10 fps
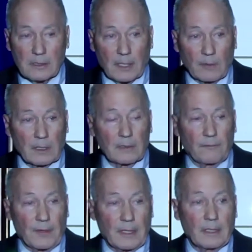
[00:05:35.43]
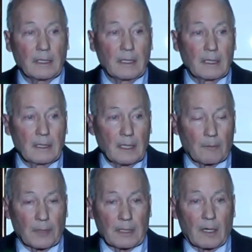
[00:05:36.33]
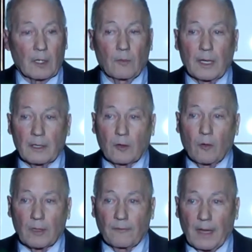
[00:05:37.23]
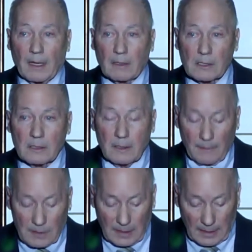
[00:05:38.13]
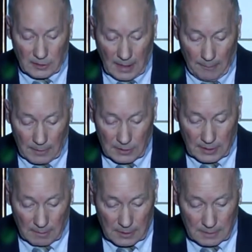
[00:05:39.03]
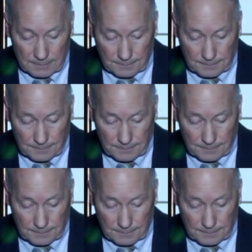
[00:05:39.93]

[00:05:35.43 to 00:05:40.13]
They went undefeated and played all the way to the quarterfinals of the state championships.